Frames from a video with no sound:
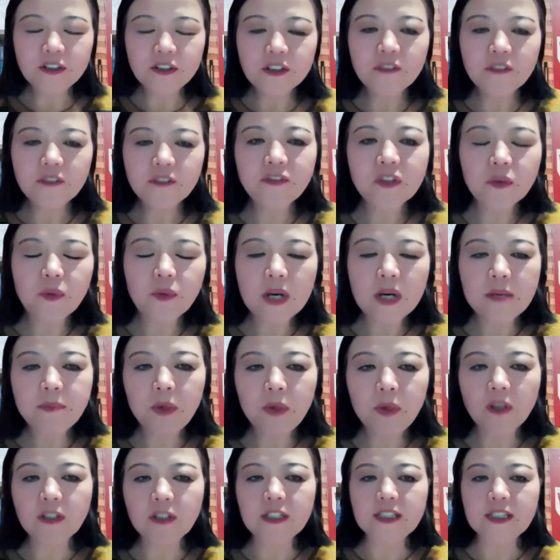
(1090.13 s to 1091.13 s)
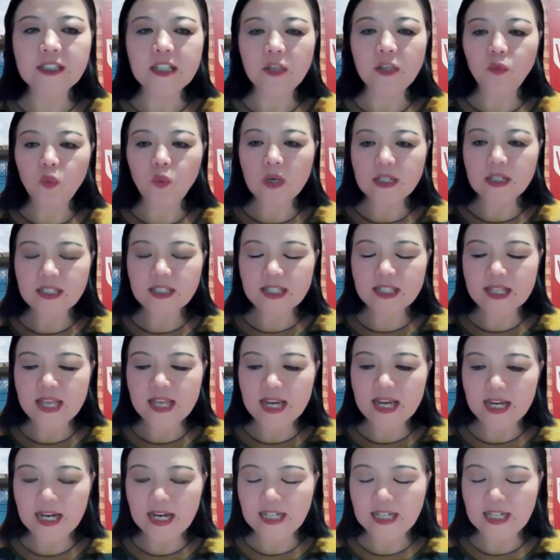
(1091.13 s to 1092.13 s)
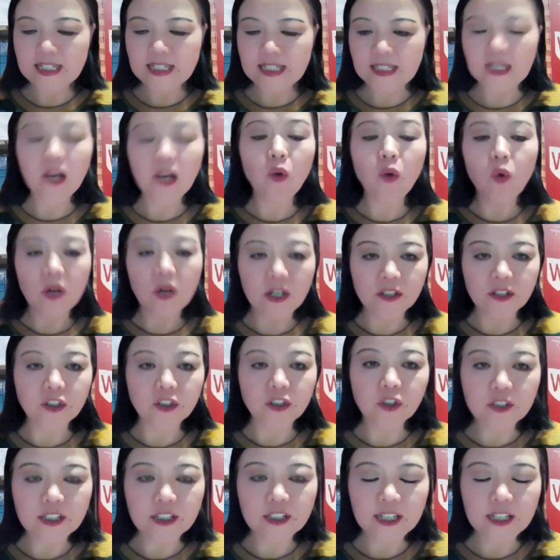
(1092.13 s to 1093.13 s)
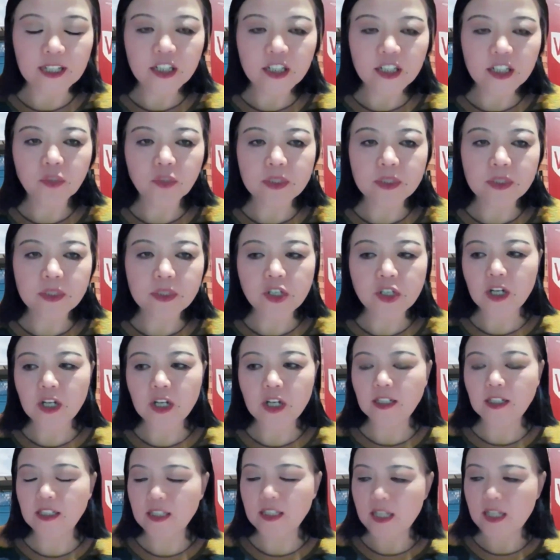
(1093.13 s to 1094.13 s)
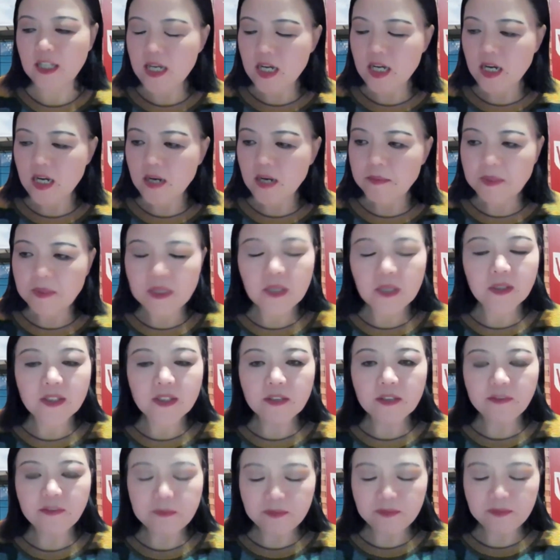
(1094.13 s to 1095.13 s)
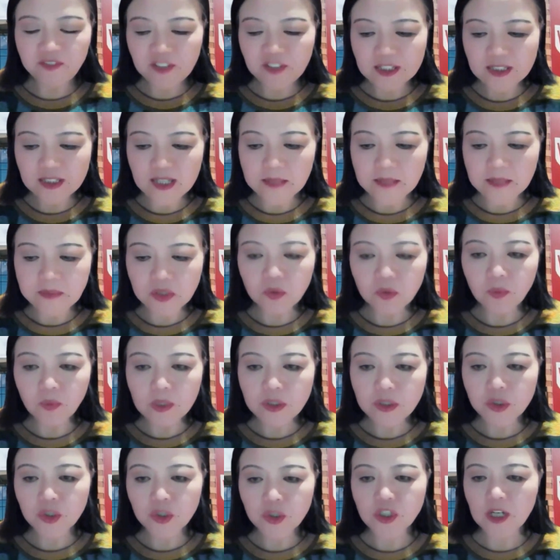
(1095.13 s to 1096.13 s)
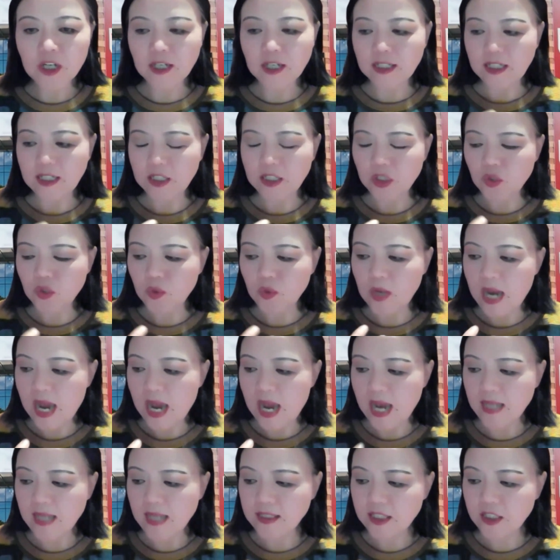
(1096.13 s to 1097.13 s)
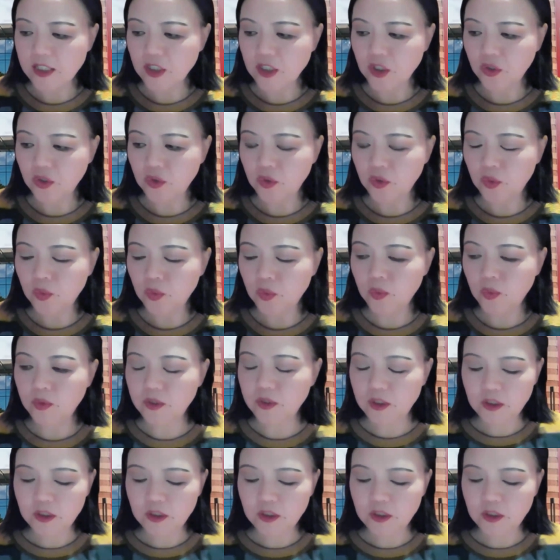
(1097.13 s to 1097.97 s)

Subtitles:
of the white policy, was there anything or no connection with the Chinese? But the first time you went to China, you had no